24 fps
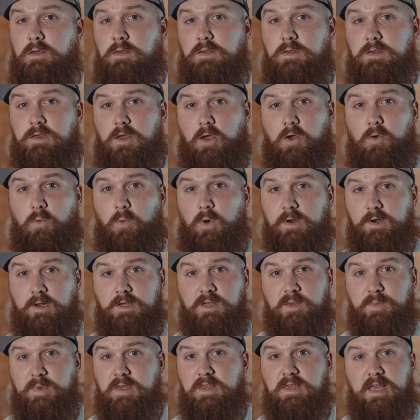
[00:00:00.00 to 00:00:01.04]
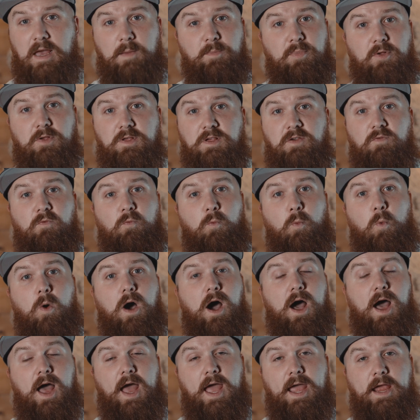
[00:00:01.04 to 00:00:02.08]
So what are some examples of
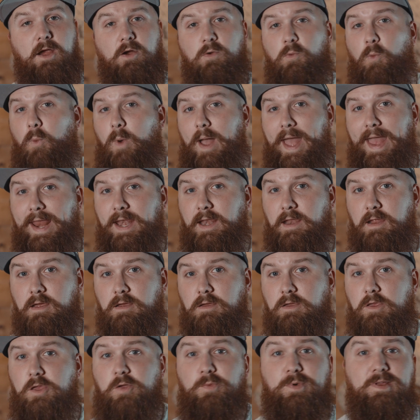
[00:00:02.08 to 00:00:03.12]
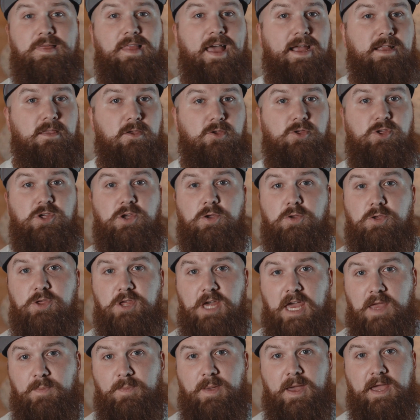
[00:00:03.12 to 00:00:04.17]
why or when you would like to shoot
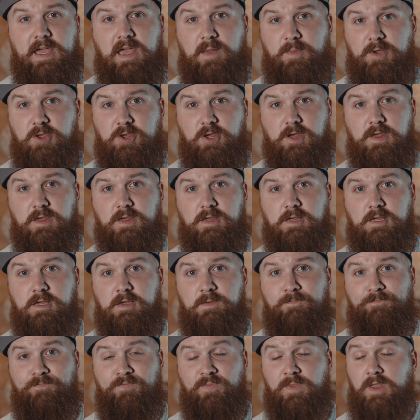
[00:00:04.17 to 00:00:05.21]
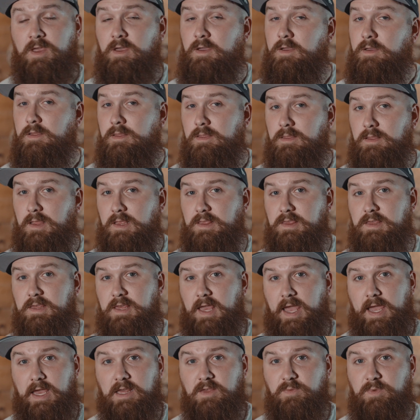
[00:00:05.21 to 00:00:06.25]
JPEG images? Let's
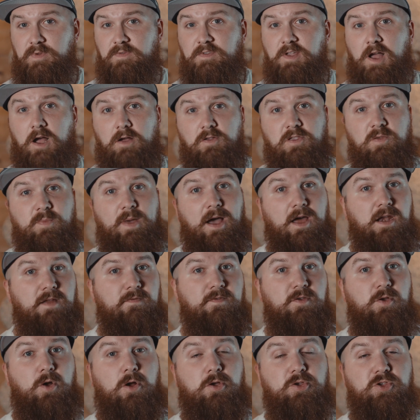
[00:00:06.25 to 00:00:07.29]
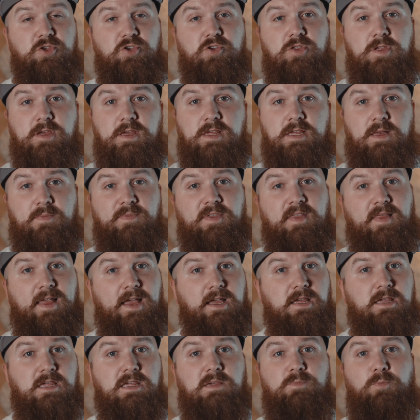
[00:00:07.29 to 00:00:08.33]
say, as we've talked about, if you are shooting something
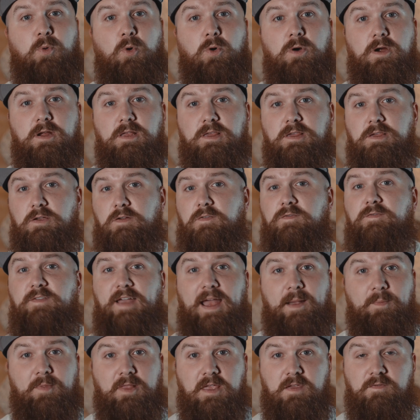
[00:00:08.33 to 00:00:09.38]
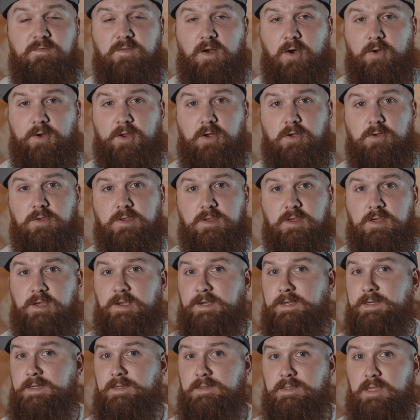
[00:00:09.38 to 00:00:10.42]
like sports or family photos,
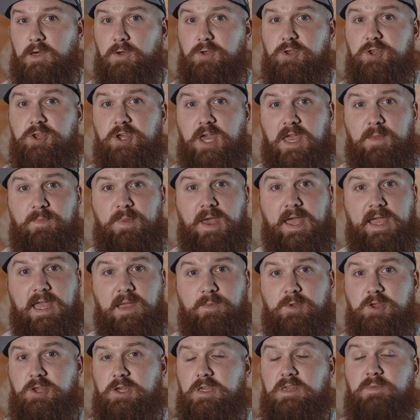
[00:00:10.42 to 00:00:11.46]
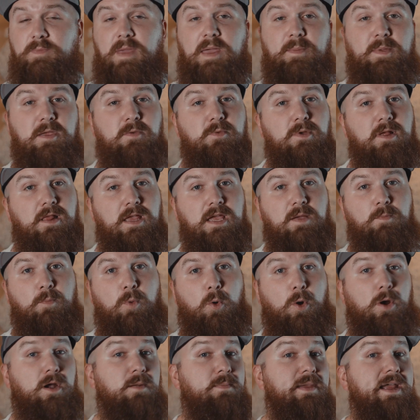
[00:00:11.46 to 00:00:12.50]
those JPEG images may be really
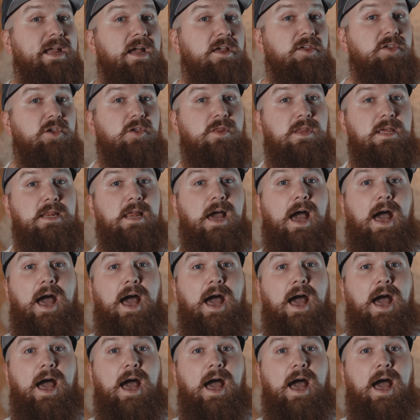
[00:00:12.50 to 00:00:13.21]
important because you need a